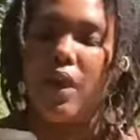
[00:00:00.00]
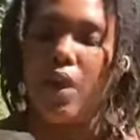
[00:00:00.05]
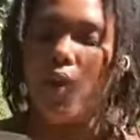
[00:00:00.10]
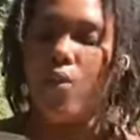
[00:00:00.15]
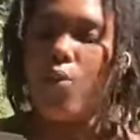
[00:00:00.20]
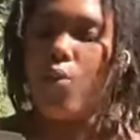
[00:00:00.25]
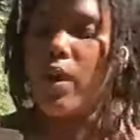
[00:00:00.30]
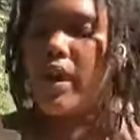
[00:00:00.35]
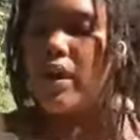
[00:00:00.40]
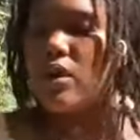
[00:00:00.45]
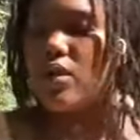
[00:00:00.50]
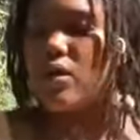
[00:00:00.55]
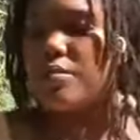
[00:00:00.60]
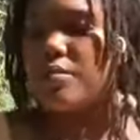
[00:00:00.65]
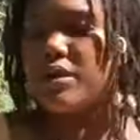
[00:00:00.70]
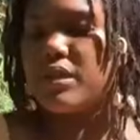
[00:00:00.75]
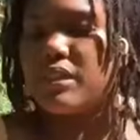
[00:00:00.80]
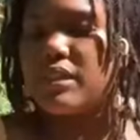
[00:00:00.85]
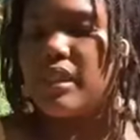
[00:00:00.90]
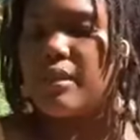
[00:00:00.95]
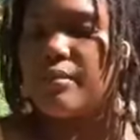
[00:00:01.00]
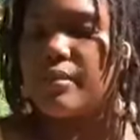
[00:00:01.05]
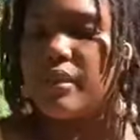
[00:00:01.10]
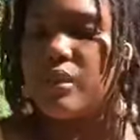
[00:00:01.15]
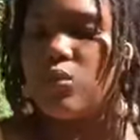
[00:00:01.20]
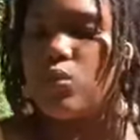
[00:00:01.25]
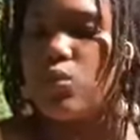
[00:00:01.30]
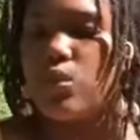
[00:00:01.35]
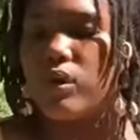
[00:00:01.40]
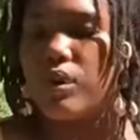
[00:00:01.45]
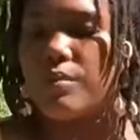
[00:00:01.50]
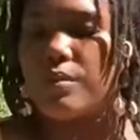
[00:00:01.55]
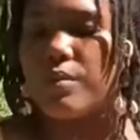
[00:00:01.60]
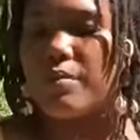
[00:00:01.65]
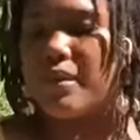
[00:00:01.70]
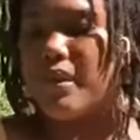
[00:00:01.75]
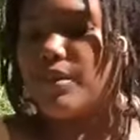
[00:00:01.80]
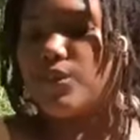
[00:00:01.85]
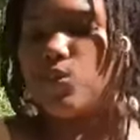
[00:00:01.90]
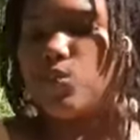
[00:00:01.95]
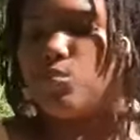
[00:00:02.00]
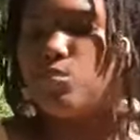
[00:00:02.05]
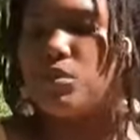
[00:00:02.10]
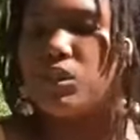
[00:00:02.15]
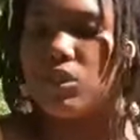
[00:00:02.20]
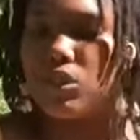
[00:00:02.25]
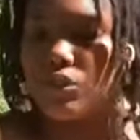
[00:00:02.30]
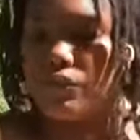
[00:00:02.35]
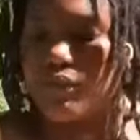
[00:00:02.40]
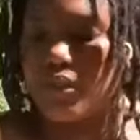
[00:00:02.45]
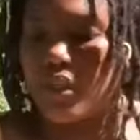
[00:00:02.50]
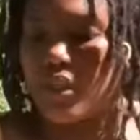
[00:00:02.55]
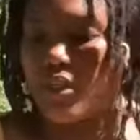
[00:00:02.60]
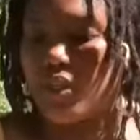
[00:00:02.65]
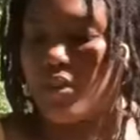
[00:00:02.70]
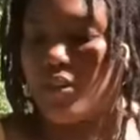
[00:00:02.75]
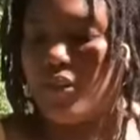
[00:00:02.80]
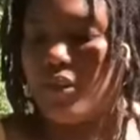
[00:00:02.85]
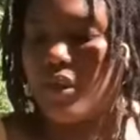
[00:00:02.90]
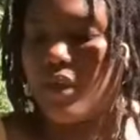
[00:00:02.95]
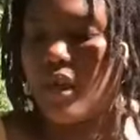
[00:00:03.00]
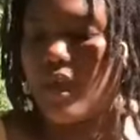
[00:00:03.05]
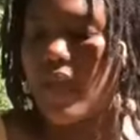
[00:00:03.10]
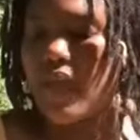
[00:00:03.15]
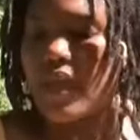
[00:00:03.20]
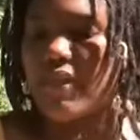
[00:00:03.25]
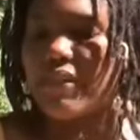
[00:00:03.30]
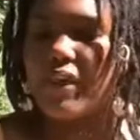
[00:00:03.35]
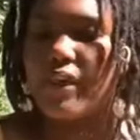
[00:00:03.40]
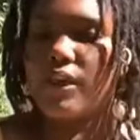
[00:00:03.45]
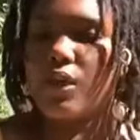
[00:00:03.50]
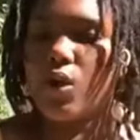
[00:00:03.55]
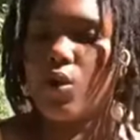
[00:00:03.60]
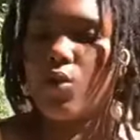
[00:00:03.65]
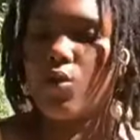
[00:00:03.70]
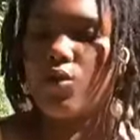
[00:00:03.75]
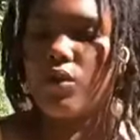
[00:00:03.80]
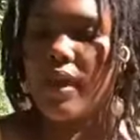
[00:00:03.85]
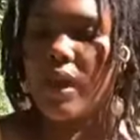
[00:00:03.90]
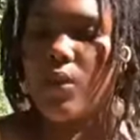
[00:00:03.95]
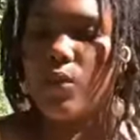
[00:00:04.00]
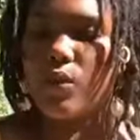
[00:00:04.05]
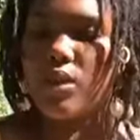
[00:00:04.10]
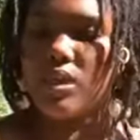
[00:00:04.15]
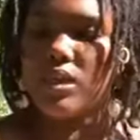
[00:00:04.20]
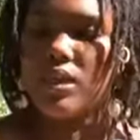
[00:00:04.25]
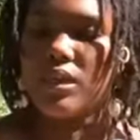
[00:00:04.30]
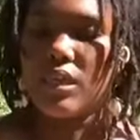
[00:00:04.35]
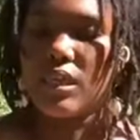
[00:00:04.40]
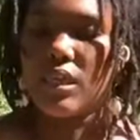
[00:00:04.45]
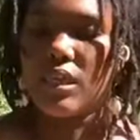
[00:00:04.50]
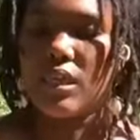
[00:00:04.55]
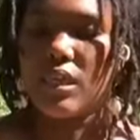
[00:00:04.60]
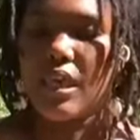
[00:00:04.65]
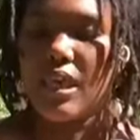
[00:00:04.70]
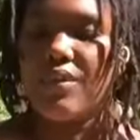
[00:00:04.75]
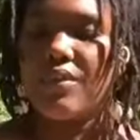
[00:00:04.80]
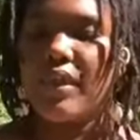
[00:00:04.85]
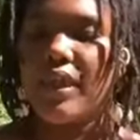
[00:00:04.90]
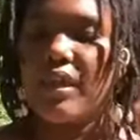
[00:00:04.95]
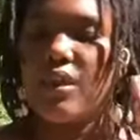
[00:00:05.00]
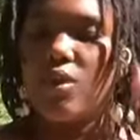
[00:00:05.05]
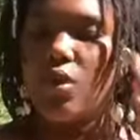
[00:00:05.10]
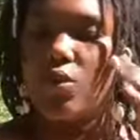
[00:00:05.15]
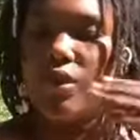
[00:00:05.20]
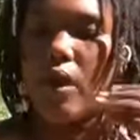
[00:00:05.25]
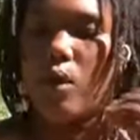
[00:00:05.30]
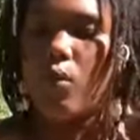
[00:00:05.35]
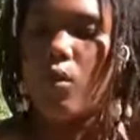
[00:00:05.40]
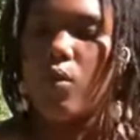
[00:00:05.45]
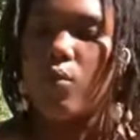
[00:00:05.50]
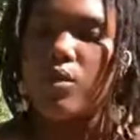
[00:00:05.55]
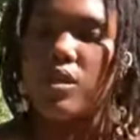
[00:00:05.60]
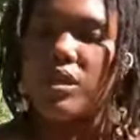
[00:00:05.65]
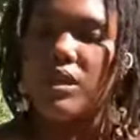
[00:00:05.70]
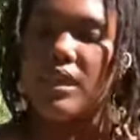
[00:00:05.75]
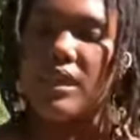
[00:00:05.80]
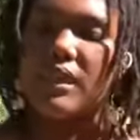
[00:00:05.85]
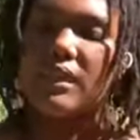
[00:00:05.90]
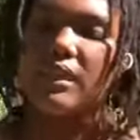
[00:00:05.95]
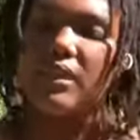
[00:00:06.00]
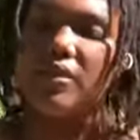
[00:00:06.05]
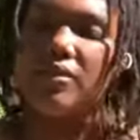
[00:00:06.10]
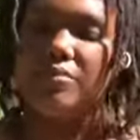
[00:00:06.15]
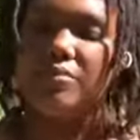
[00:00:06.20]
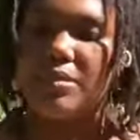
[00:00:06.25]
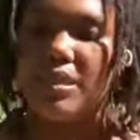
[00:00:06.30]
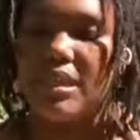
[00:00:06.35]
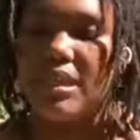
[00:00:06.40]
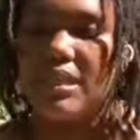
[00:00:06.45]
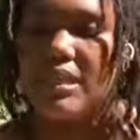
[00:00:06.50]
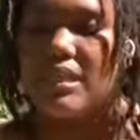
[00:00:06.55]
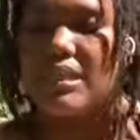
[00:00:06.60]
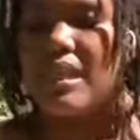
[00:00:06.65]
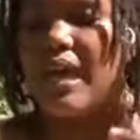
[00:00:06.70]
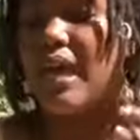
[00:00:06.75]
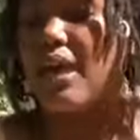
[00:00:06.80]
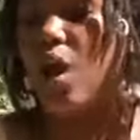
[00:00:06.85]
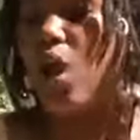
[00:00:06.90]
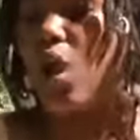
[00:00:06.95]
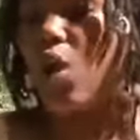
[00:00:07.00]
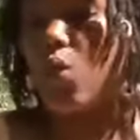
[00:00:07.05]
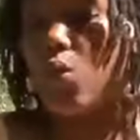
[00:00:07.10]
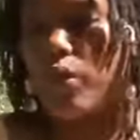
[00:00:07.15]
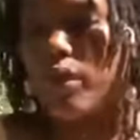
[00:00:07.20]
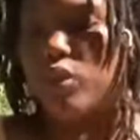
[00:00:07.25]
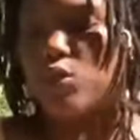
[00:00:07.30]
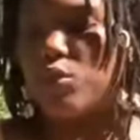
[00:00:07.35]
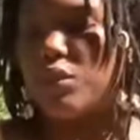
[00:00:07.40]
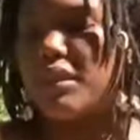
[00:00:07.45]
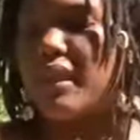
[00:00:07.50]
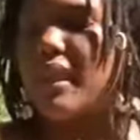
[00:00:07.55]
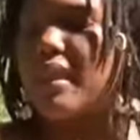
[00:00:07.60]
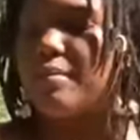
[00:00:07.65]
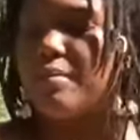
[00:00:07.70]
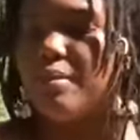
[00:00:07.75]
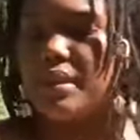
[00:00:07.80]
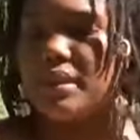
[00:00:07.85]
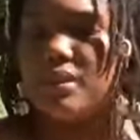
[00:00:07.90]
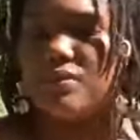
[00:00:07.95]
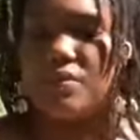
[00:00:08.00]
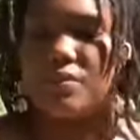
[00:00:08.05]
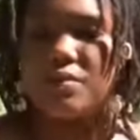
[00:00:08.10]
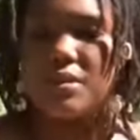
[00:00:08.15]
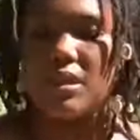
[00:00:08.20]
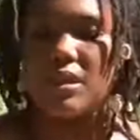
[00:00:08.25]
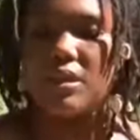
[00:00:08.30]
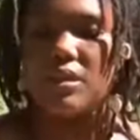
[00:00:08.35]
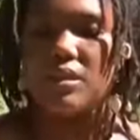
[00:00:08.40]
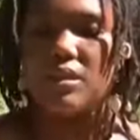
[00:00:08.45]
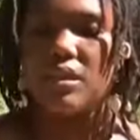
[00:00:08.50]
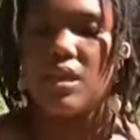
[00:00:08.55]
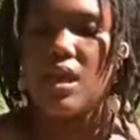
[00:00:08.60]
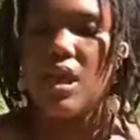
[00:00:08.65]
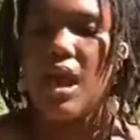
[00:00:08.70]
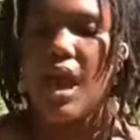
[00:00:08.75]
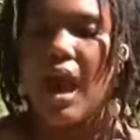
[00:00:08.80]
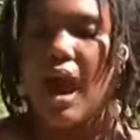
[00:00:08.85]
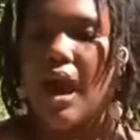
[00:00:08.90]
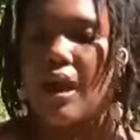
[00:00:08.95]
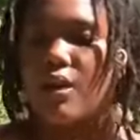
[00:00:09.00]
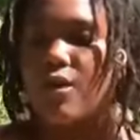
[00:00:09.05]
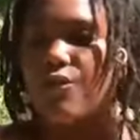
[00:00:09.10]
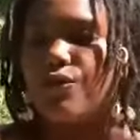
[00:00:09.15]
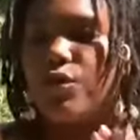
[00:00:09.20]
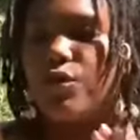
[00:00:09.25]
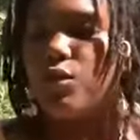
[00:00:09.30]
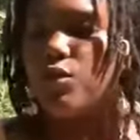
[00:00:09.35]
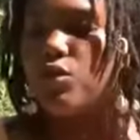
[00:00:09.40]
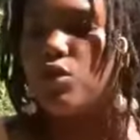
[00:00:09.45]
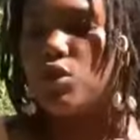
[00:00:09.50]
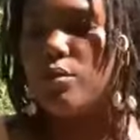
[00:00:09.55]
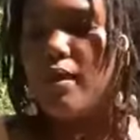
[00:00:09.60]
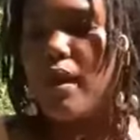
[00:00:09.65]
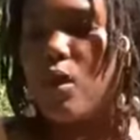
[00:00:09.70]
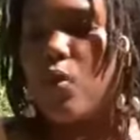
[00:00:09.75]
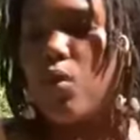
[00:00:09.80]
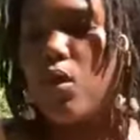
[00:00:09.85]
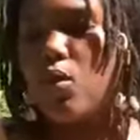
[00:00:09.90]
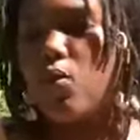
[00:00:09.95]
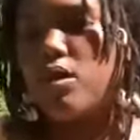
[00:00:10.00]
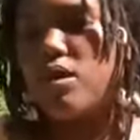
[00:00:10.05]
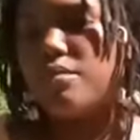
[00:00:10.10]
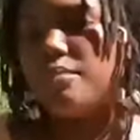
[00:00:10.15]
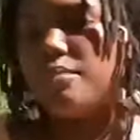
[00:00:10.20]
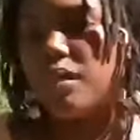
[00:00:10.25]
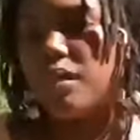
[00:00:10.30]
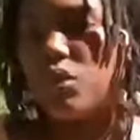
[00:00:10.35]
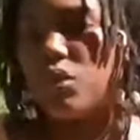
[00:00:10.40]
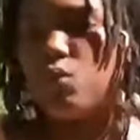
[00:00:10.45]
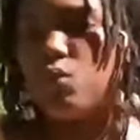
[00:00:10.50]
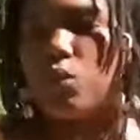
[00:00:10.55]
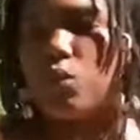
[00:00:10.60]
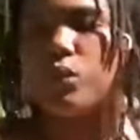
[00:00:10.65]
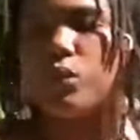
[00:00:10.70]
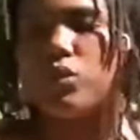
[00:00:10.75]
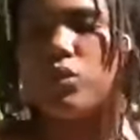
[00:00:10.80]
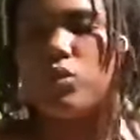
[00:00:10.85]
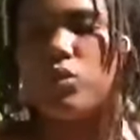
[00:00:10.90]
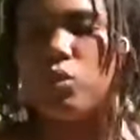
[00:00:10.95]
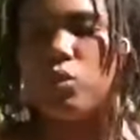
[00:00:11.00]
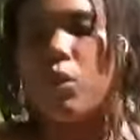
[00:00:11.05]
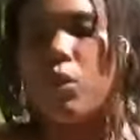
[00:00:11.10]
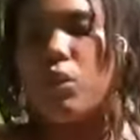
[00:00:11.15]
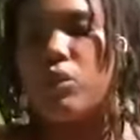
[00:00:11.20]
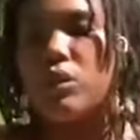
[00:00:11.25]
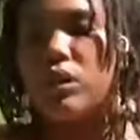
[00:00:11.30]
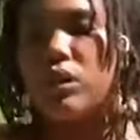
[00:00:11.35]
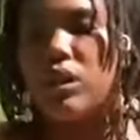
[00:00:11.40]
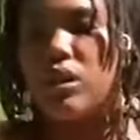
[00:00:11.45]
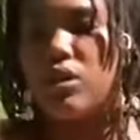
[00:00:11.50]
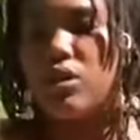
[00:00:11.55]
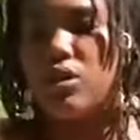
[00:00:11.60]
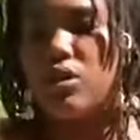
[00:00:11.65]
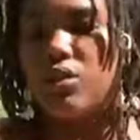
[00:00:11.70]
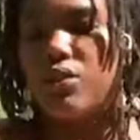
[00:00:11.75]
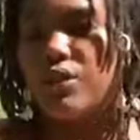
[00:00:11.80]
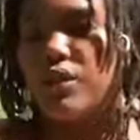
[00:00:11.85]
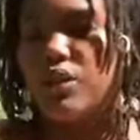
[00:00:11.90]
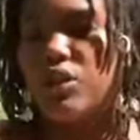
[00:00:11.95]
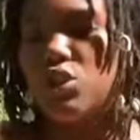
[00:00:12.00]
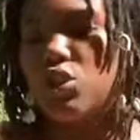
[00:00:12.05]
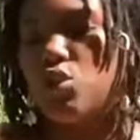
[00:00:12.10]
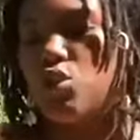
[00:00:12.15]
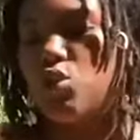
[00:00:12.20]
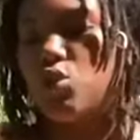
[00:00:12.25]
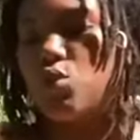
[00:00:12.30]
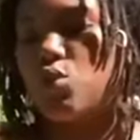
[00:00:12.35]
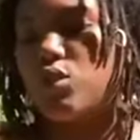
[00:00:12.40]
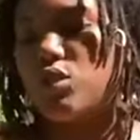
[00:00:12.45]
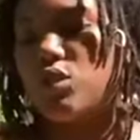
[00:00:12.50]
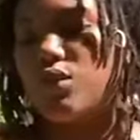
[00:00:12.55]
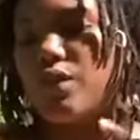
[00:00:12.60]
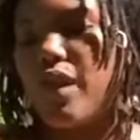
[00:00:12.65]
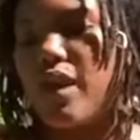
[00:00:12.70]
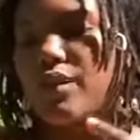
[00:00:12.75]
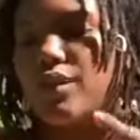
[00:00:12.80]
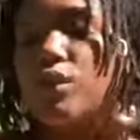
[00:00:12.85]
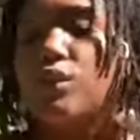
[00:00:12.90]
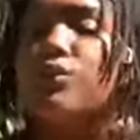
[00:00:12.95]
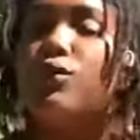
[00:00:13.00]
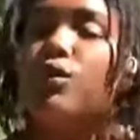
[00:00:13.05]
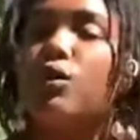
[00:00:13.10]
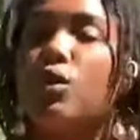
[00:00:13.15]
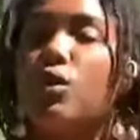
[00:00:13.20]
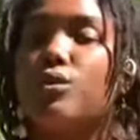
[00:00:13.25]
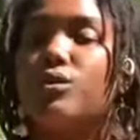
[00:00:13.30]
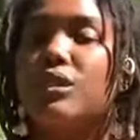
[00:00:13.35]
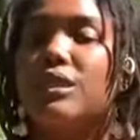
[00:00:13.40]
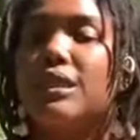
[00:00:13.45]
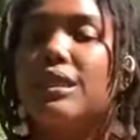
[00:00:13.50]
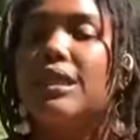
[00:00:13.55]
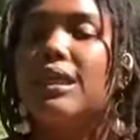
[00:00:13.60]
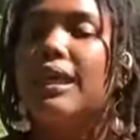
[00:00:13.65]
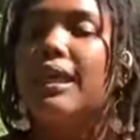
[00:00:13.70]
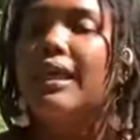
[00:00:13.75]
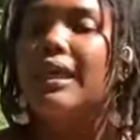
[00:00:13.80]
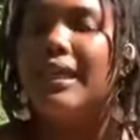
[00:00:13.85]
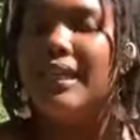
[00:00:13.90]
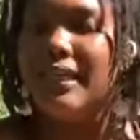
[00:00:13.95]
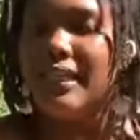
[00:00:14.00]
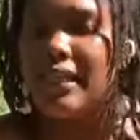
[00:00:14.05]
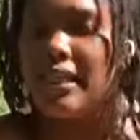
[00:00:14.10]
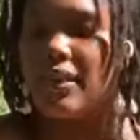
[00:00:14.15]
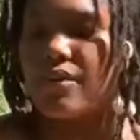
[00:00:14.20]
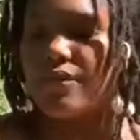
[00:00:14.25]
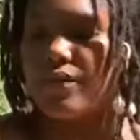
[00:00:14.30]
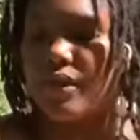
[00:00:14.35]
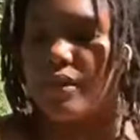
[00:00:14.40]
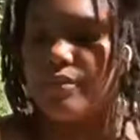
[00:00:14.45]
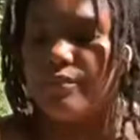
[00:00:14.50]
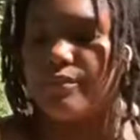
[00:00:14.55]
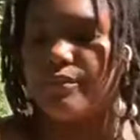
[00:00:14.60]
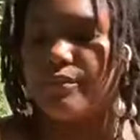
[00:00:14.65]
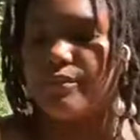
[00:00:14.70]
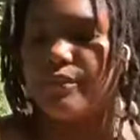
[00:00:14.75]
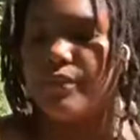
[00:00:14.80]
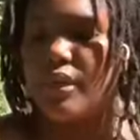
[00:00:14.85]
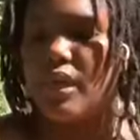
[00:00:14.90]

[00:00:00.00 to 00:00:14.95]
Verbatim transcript: They are wary because they believe women make too much of love, and they know that we think, and they know that what we think love means is not always what they believe it means. Our confusion about what we mean when we use the word love is the source of our difficulty in loving.